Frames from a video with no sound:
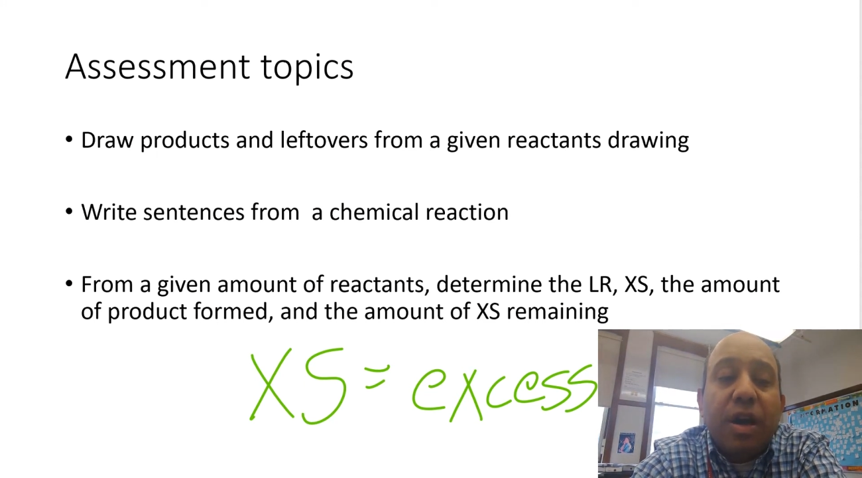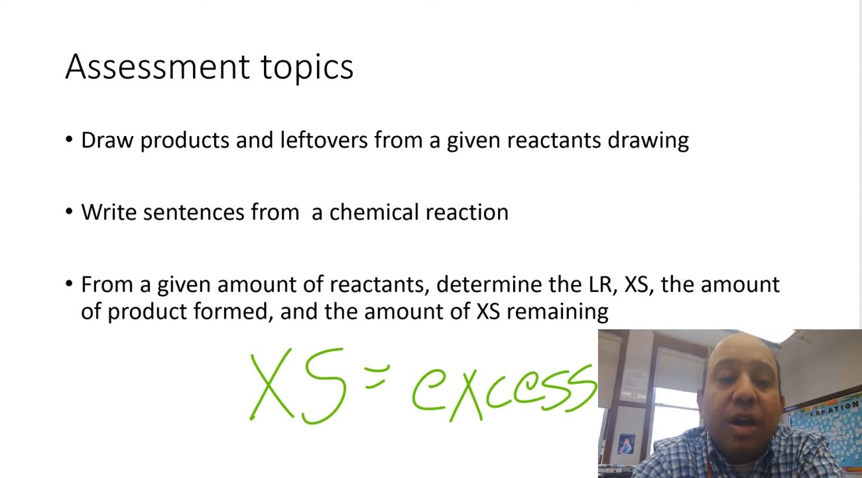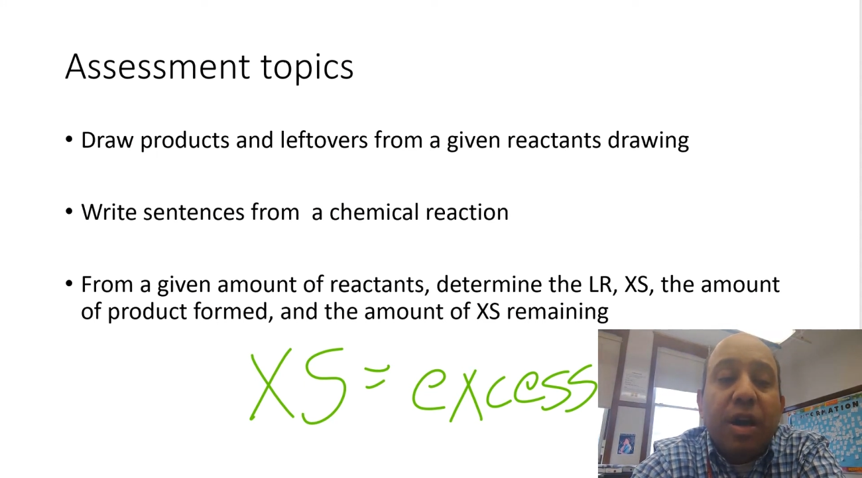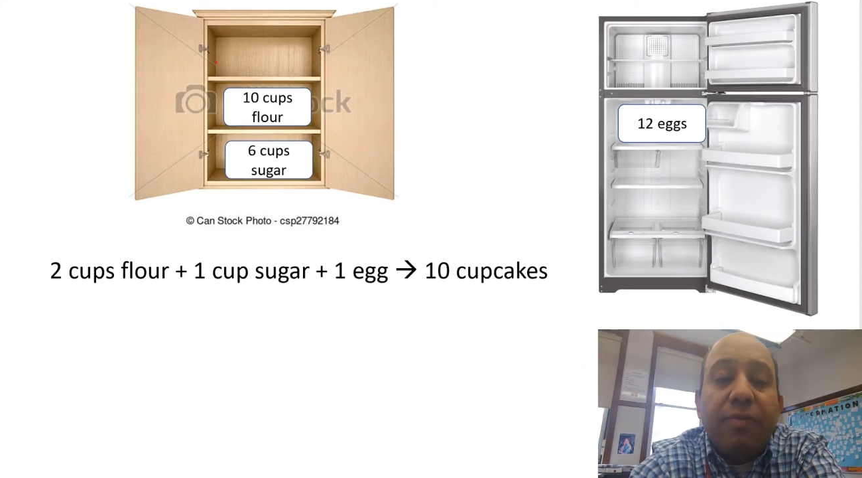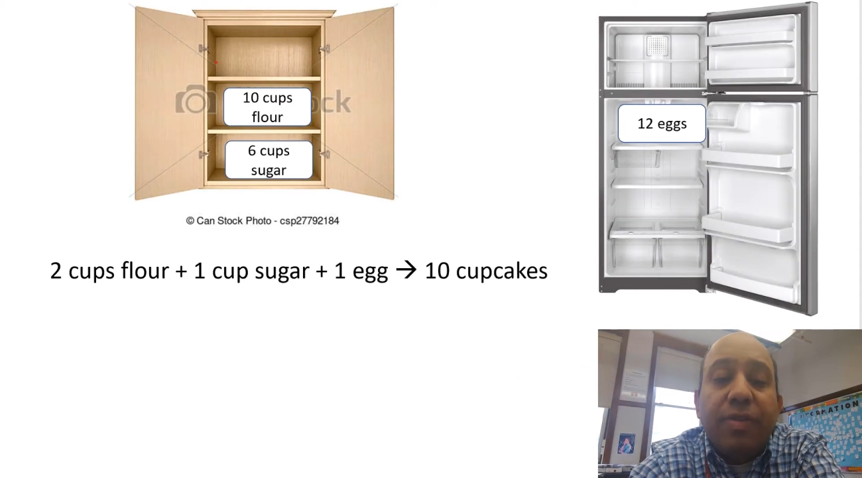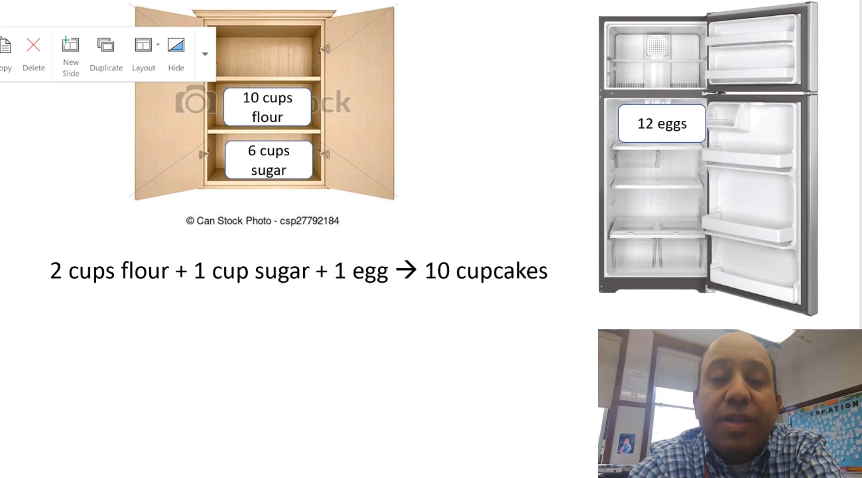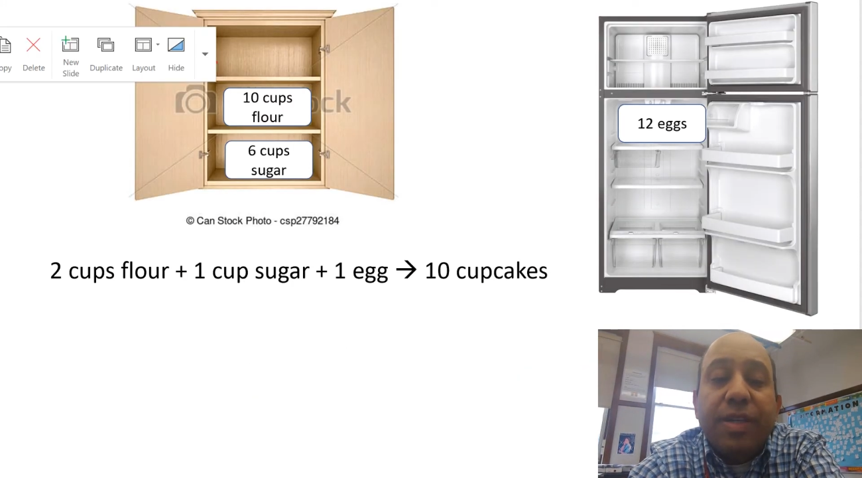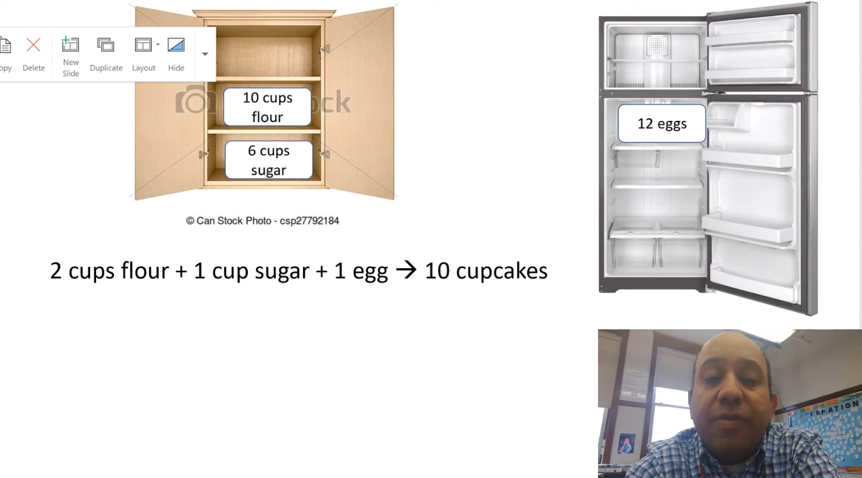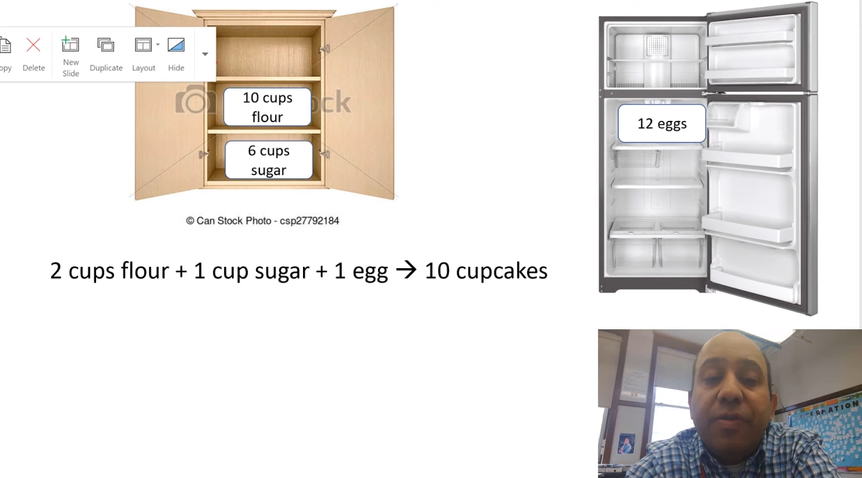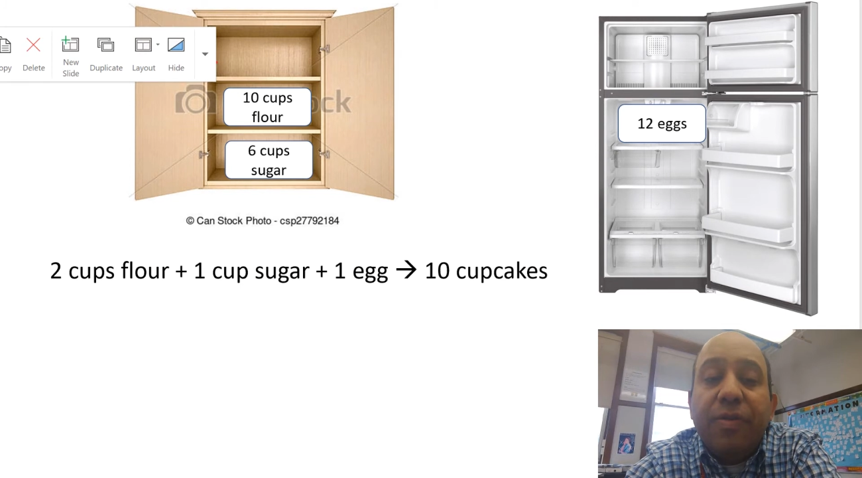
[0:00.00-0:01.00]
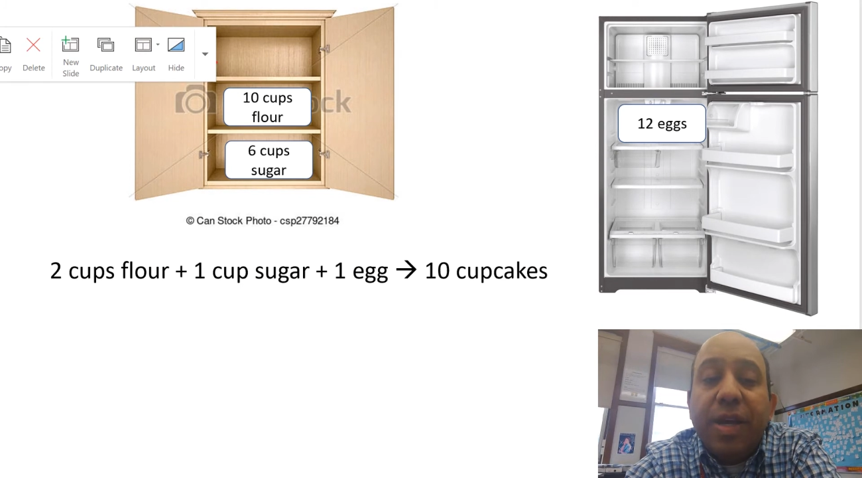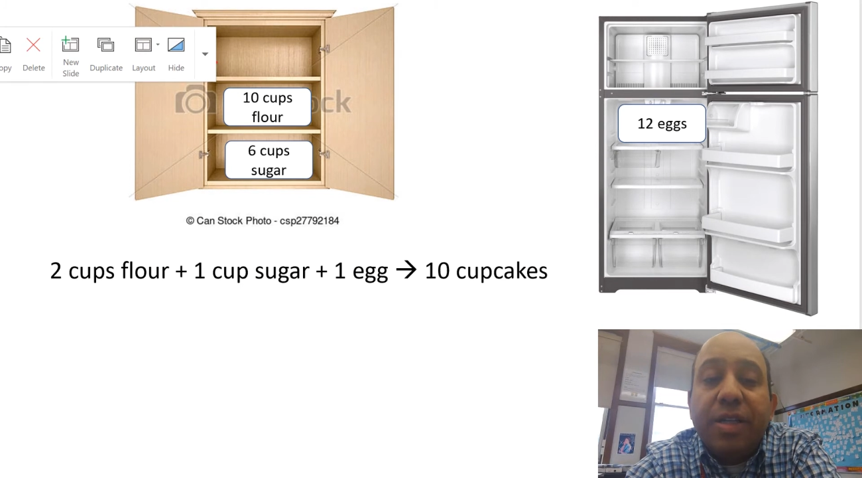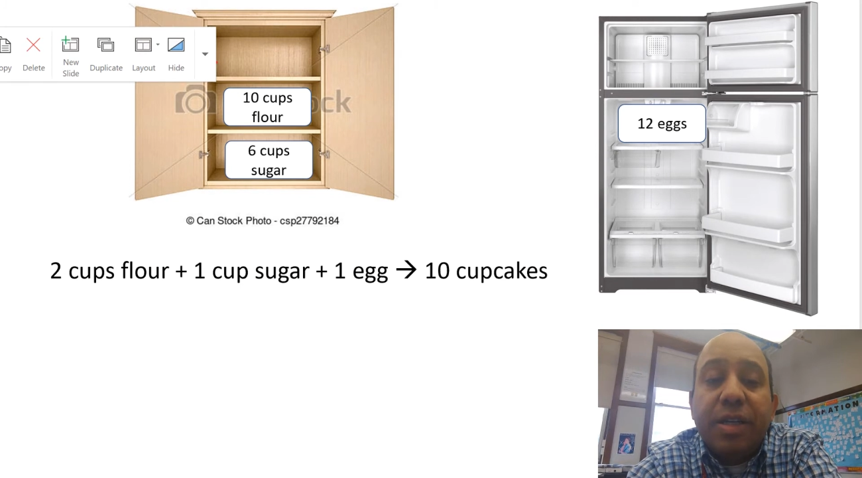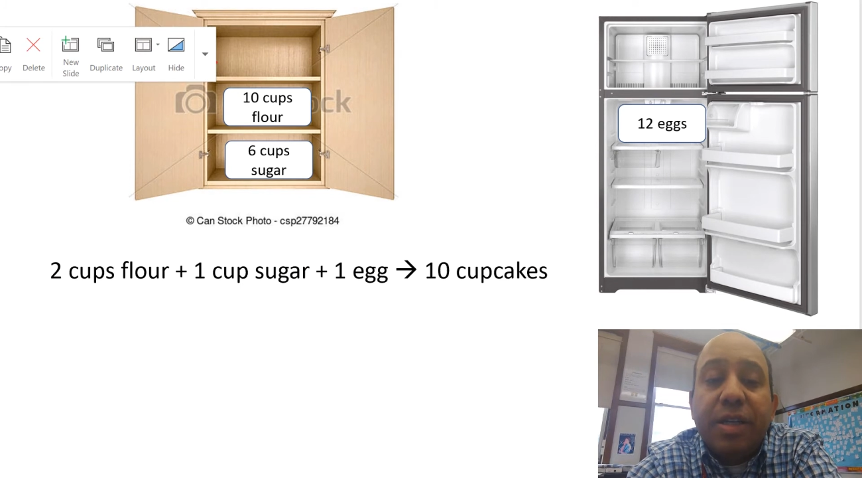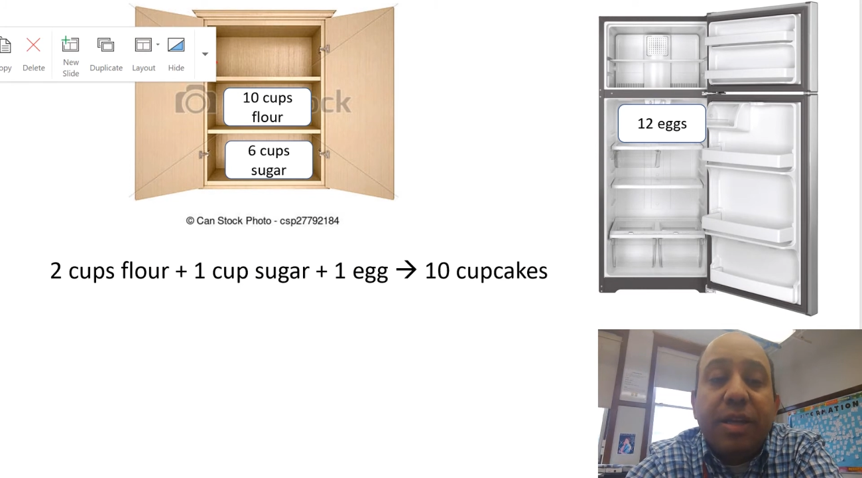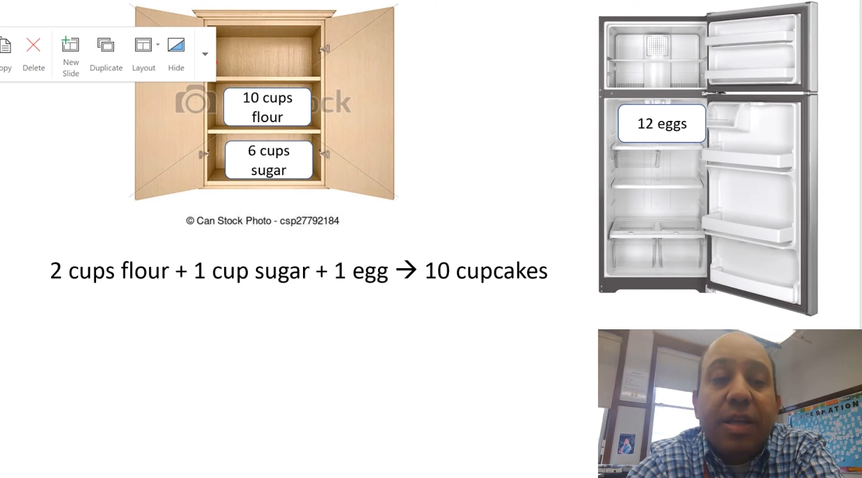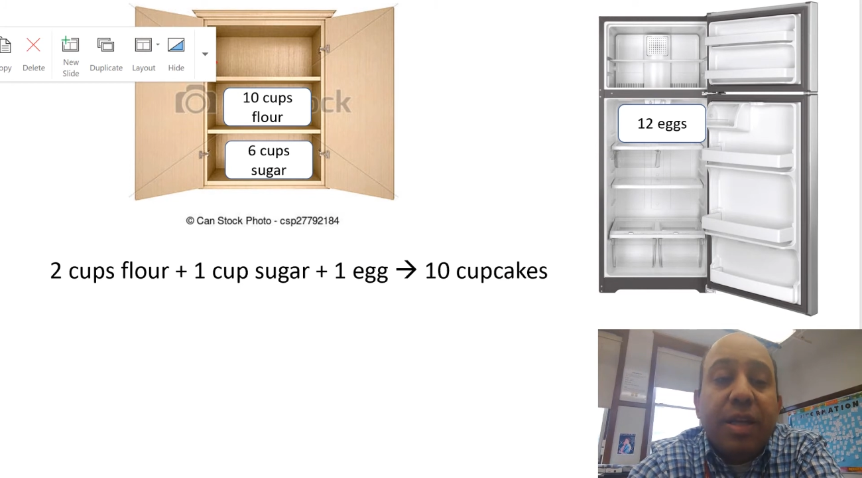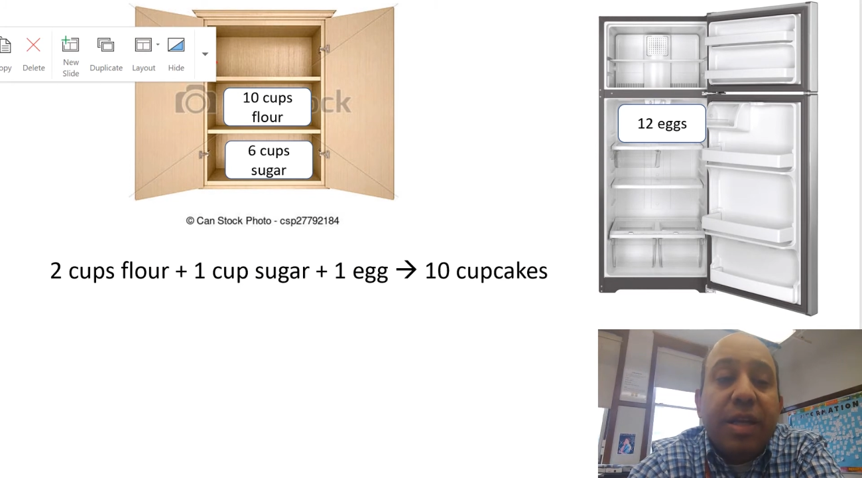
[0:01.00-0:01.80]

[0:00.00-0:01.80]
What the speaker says: of this information